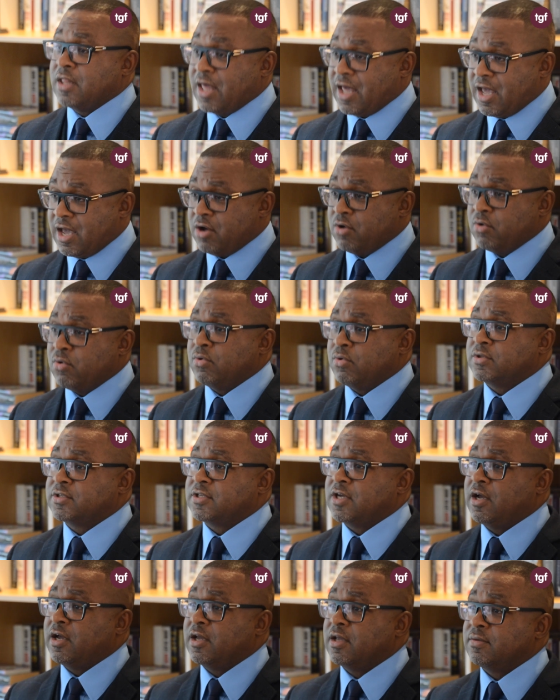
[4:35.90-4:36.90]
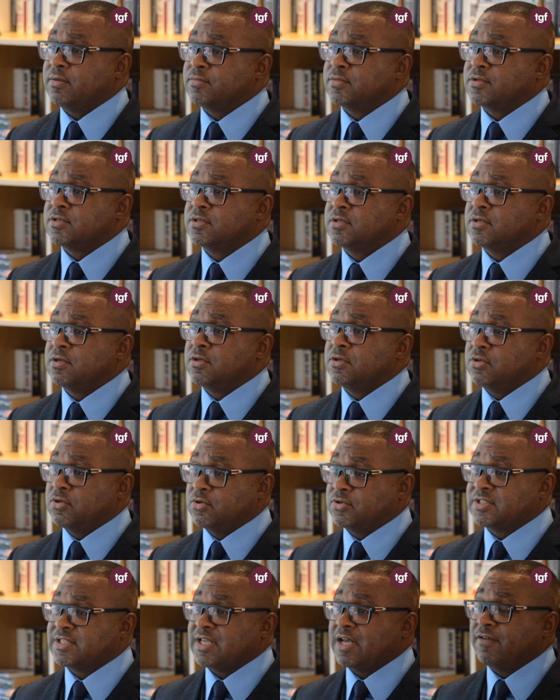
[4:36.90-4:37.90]
that at all times
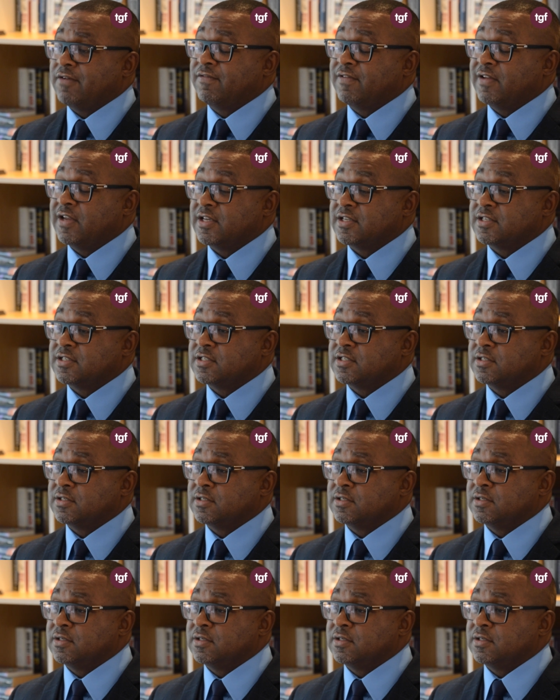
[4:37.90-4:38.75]
you're selfless.